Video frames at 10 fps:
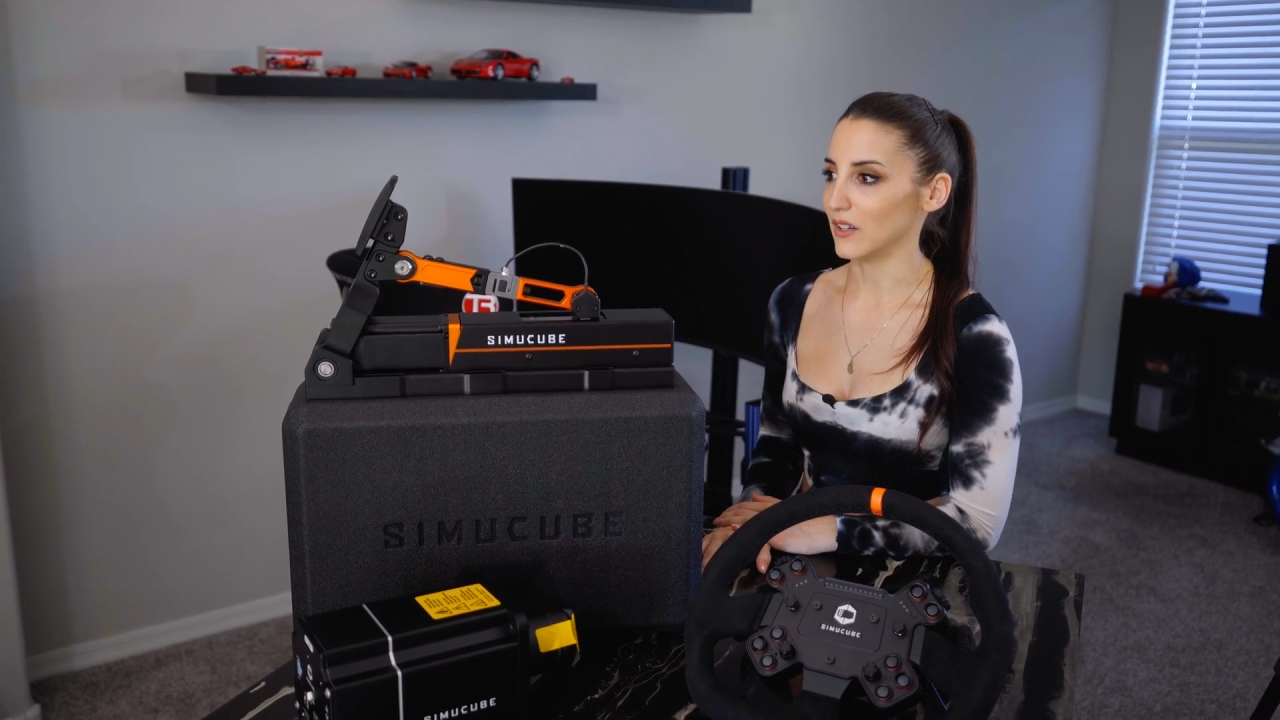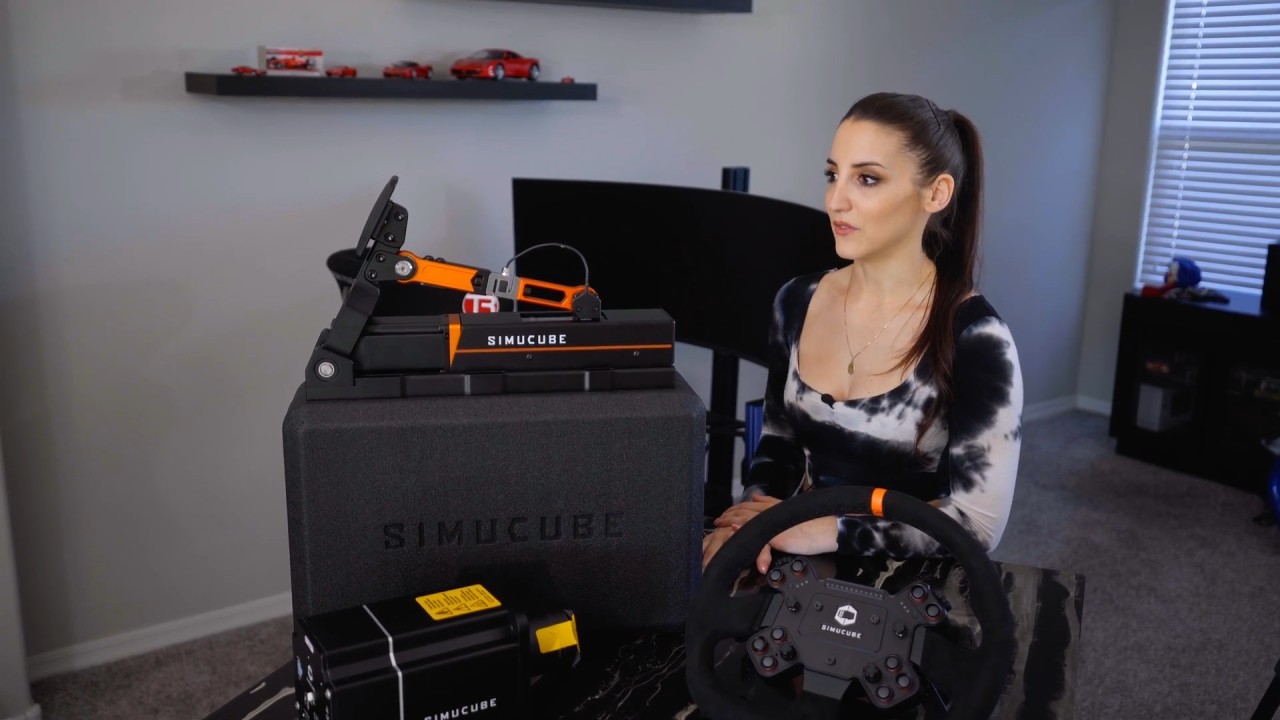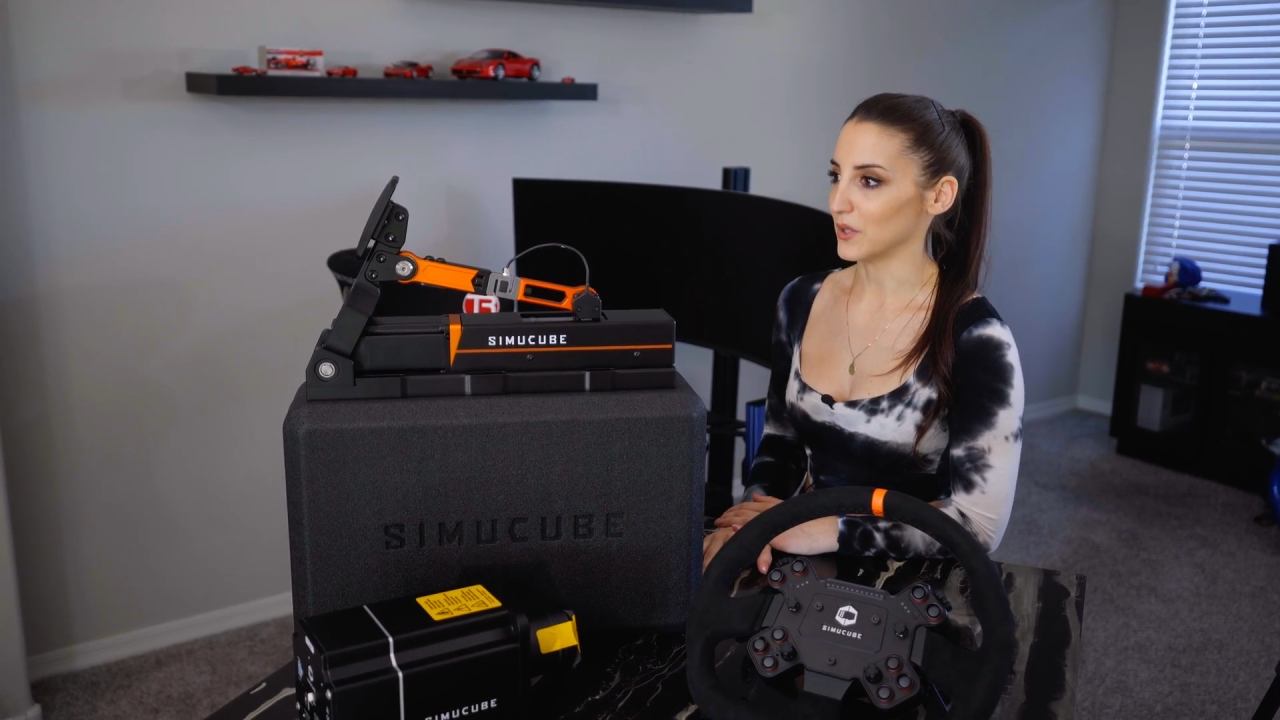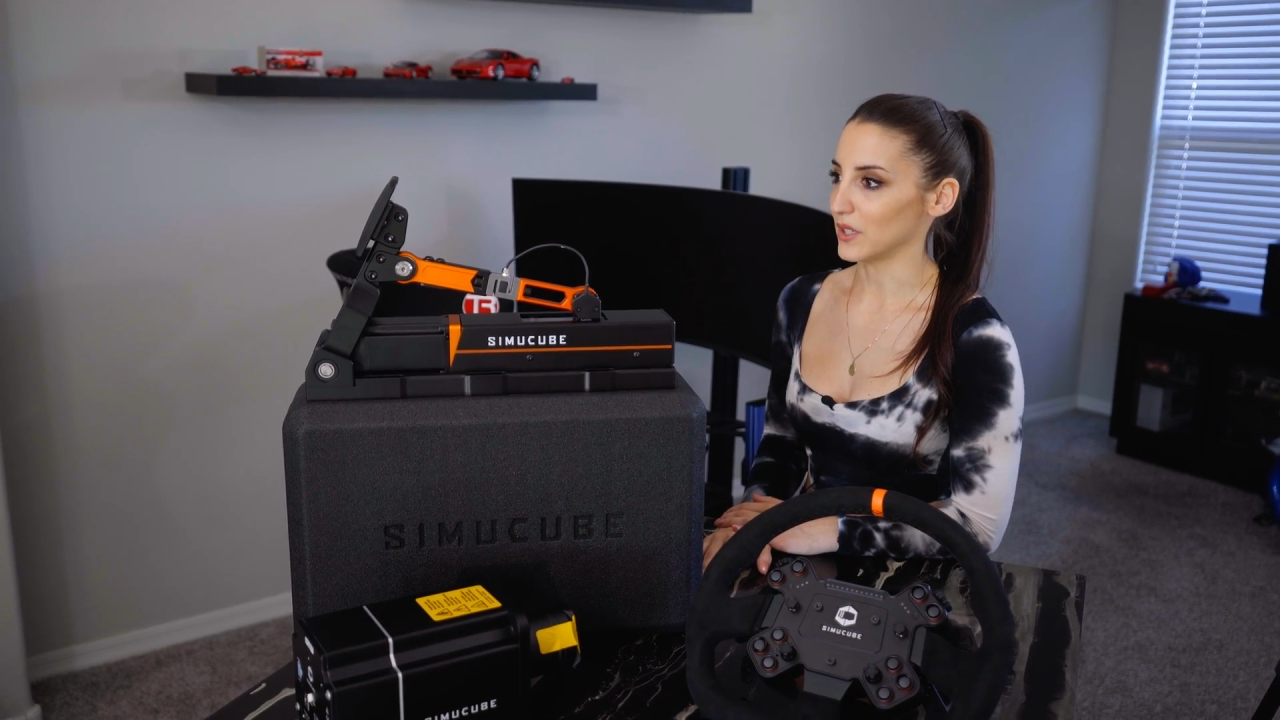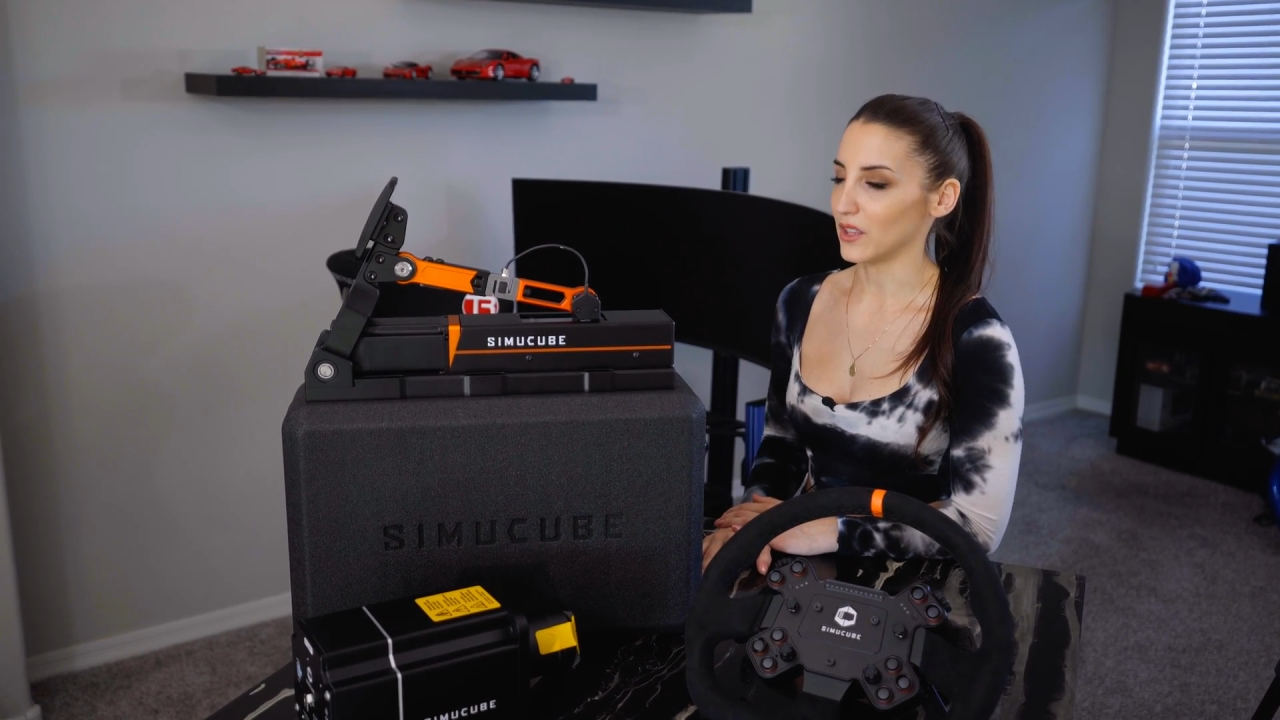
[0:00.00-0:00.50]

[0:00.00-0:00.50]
very